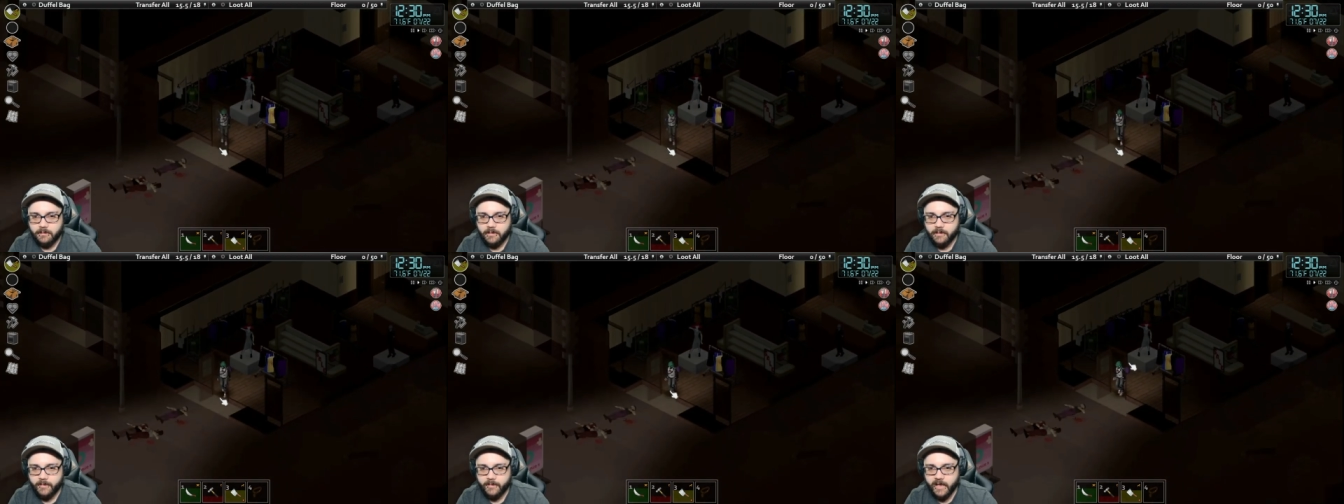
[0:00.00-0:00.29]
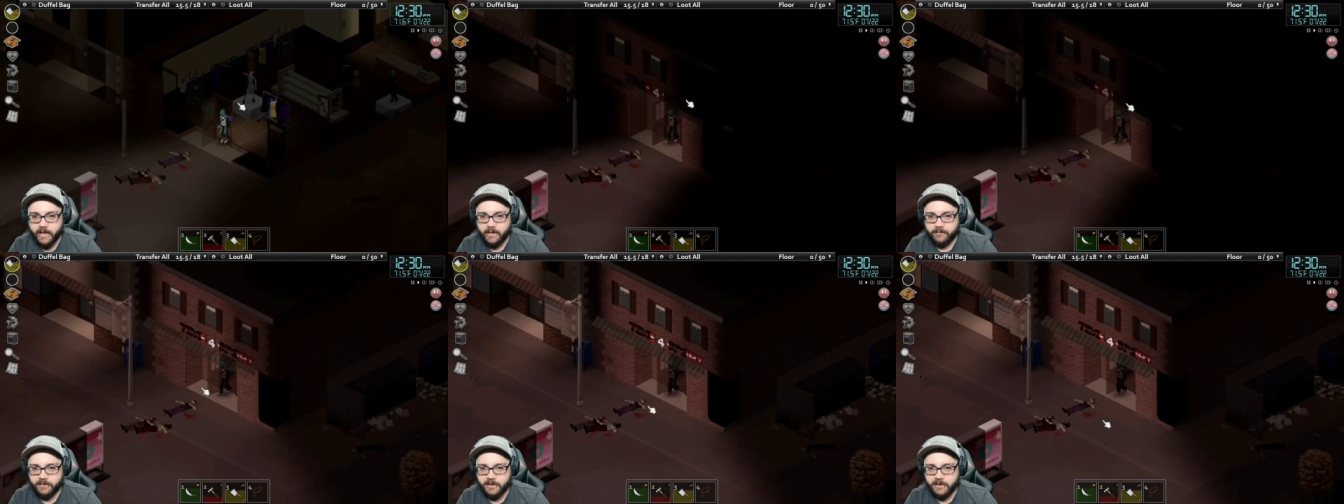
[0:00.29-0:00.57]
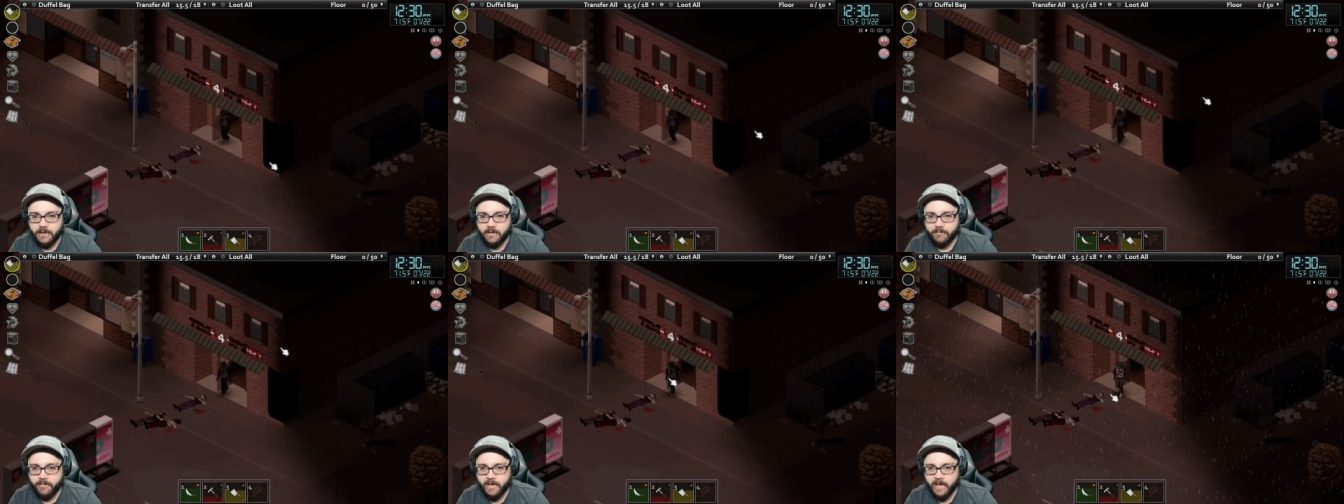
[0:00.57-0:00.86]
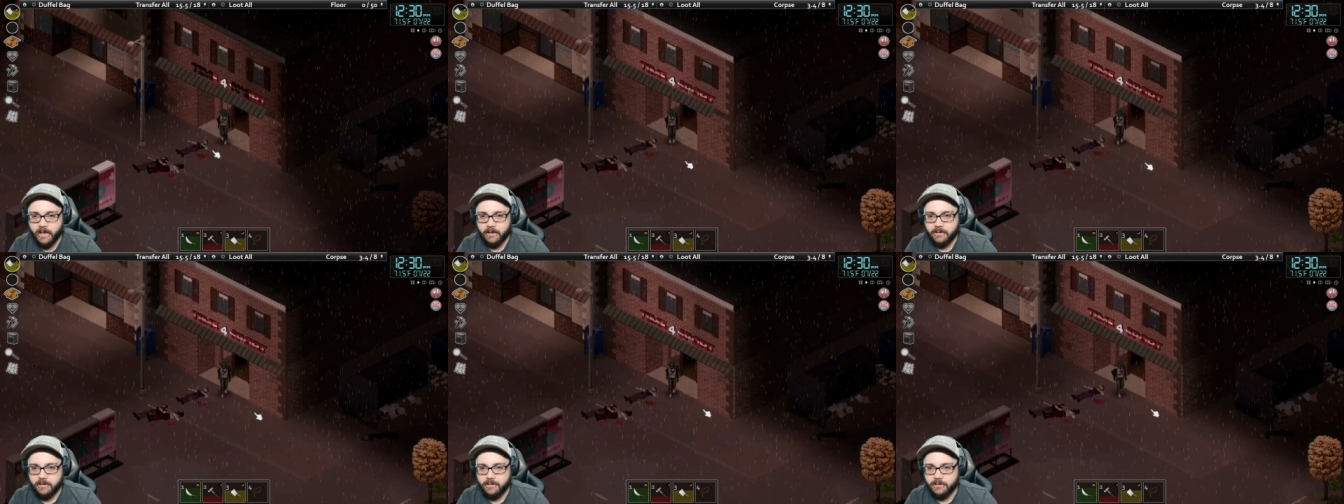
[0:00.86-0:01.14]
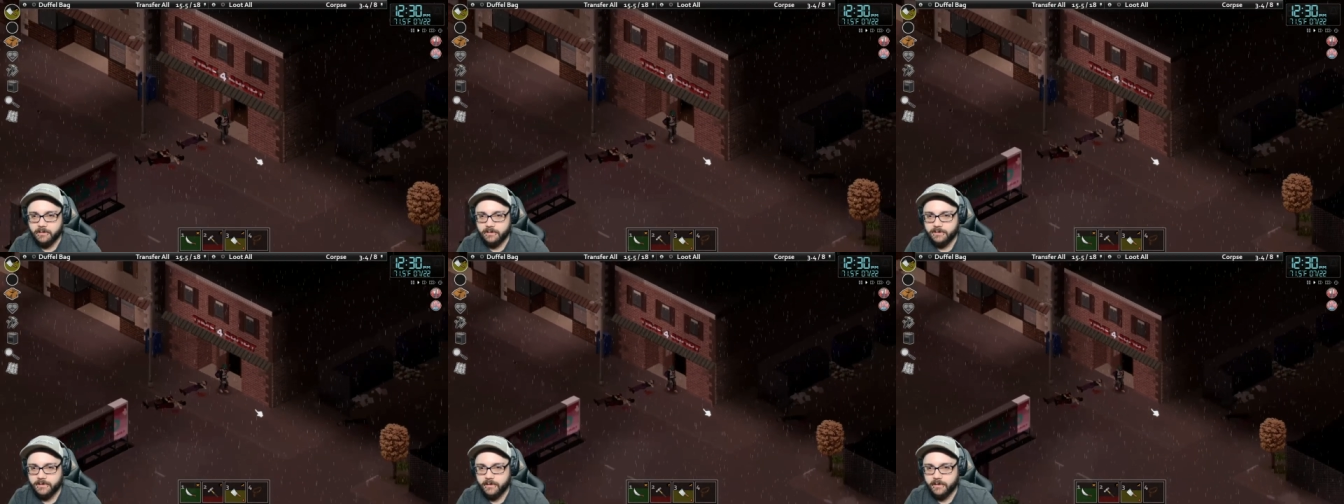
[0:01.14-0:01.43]
I'm gonna have to come back
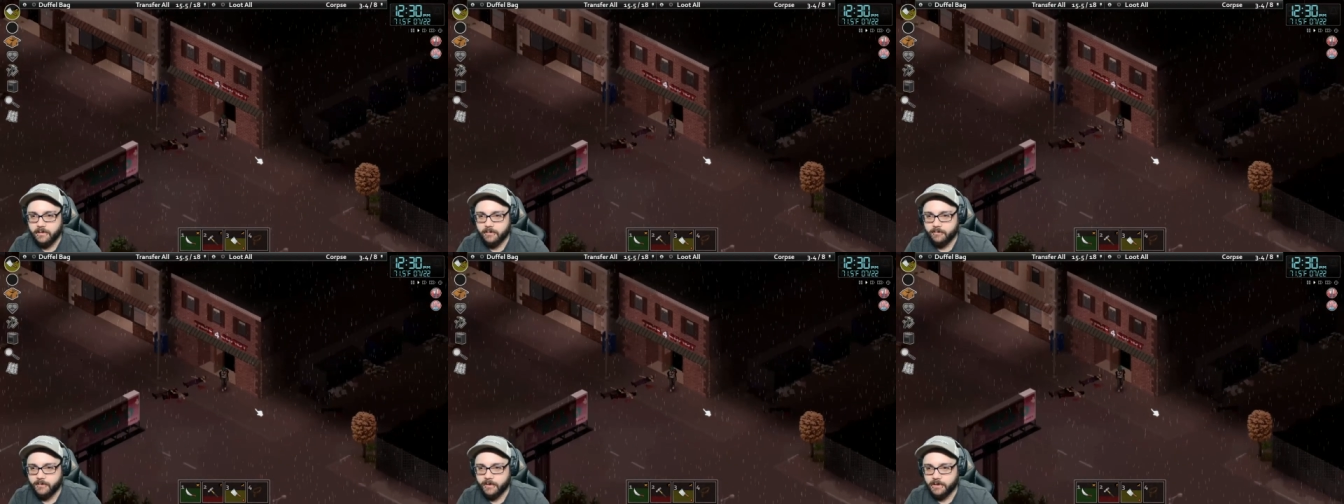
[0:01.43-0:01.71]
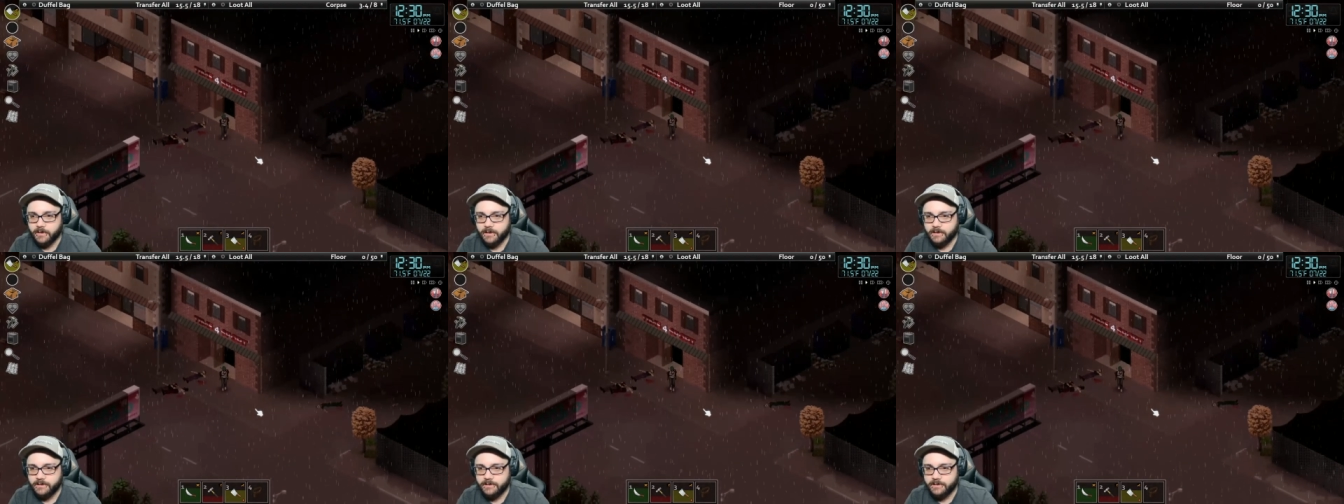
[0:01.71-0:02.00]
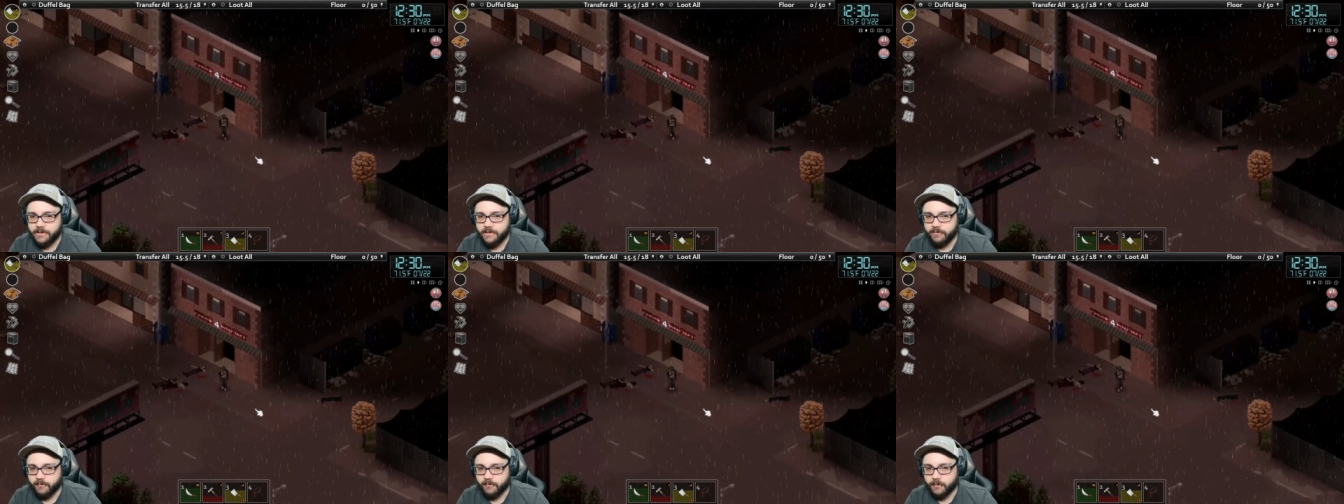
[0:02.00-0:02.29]
here to tear up all that stuff